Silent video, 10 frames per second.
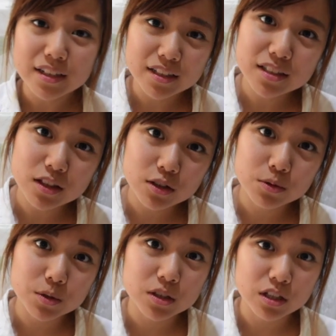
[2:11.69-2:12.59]
it is a
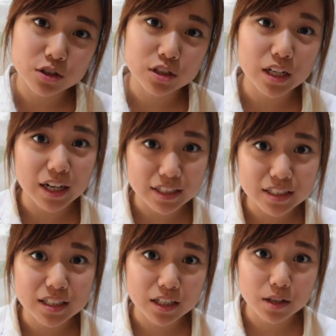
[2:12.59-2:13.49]
third world country and I
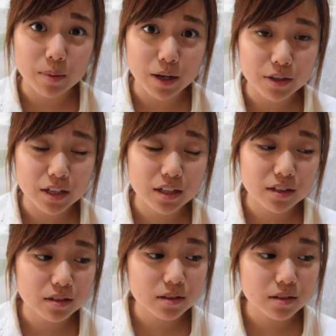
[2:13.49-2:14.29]
did hear about it